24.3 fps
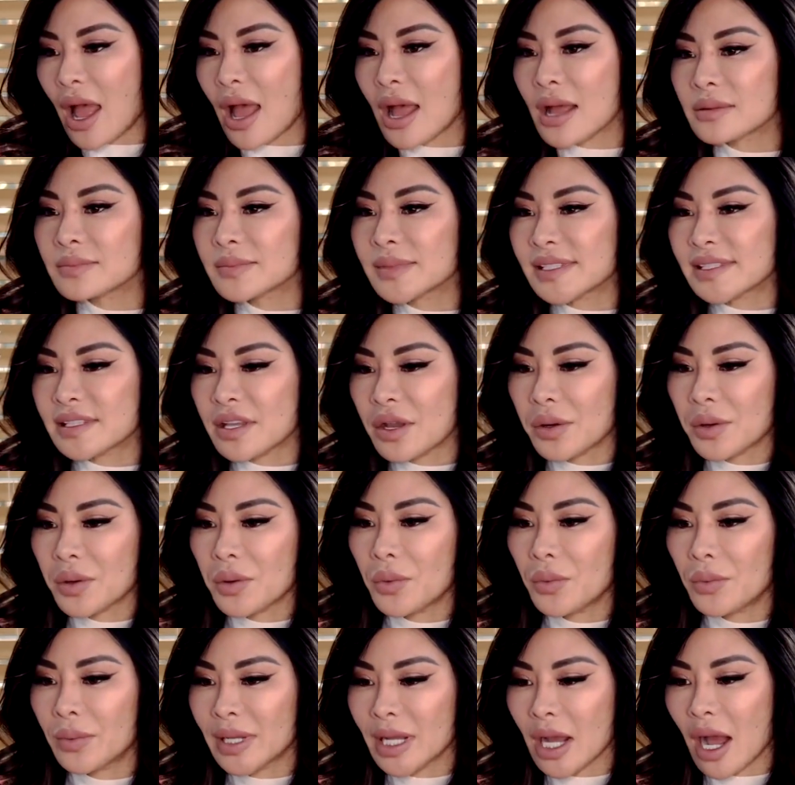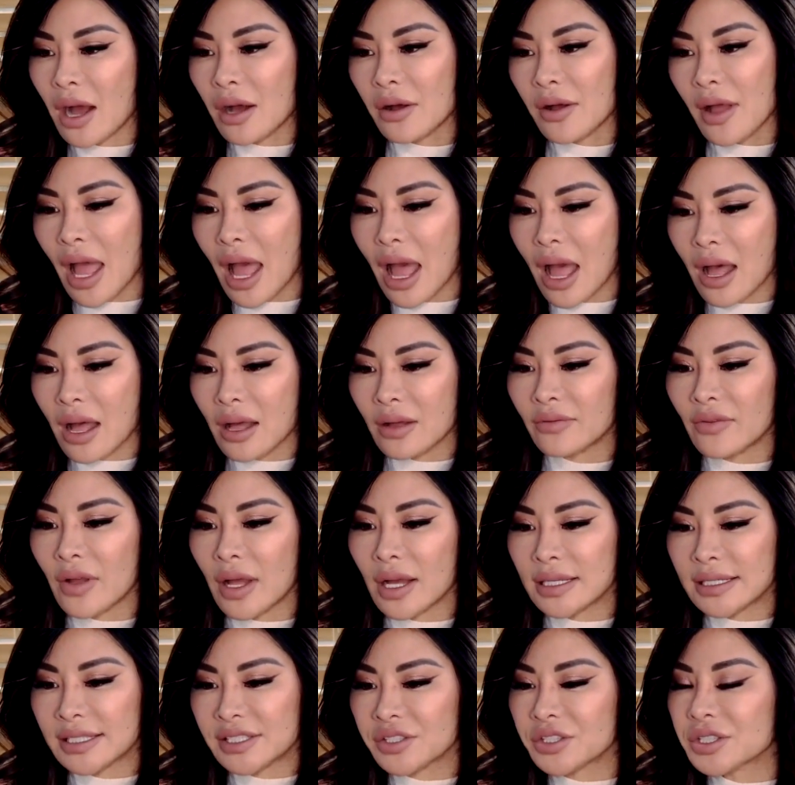Um, so we all have
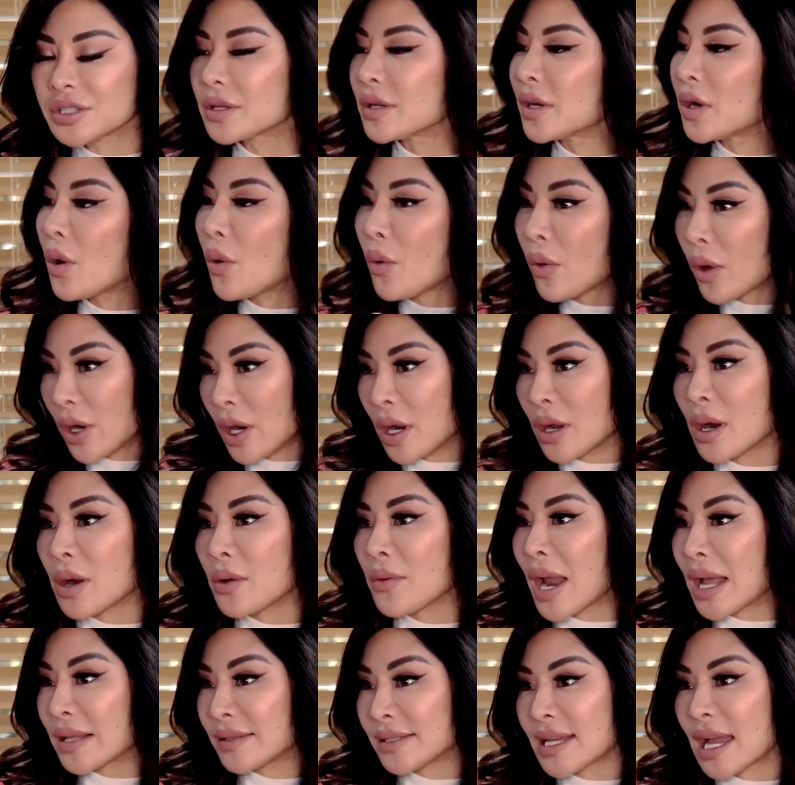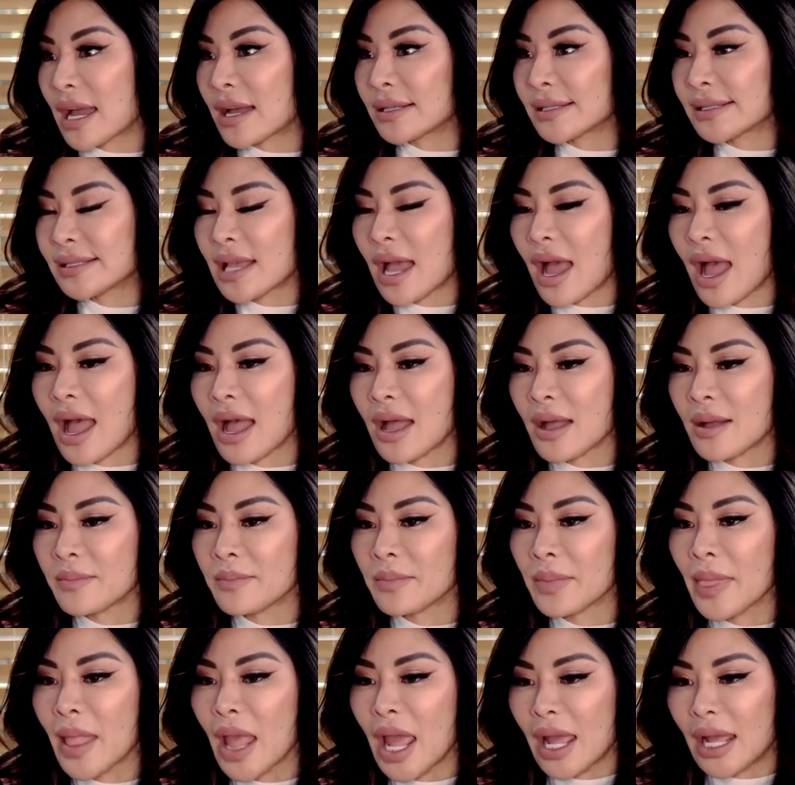a certain aura around us,
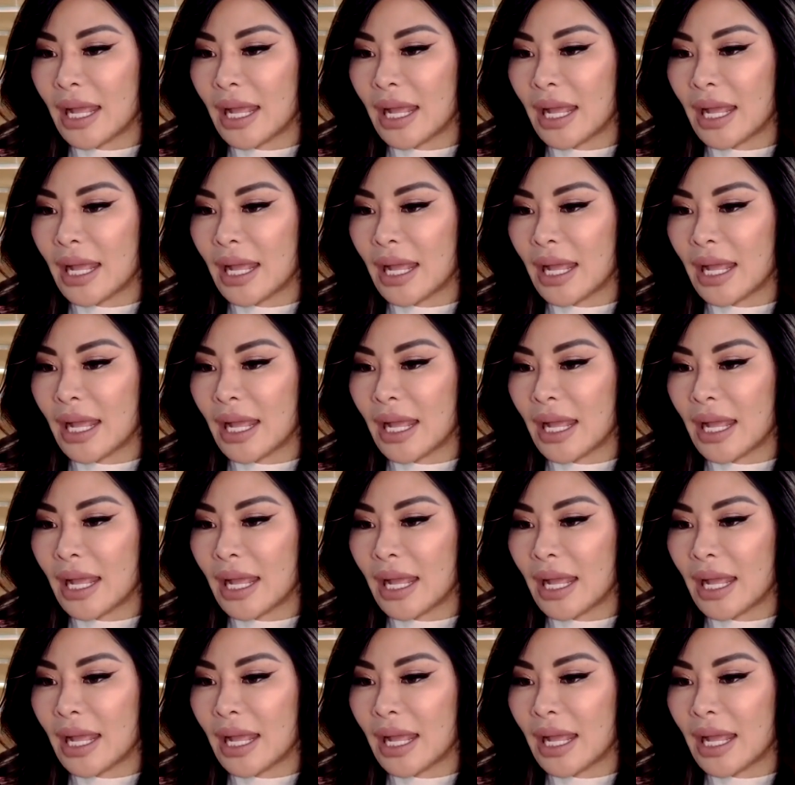um,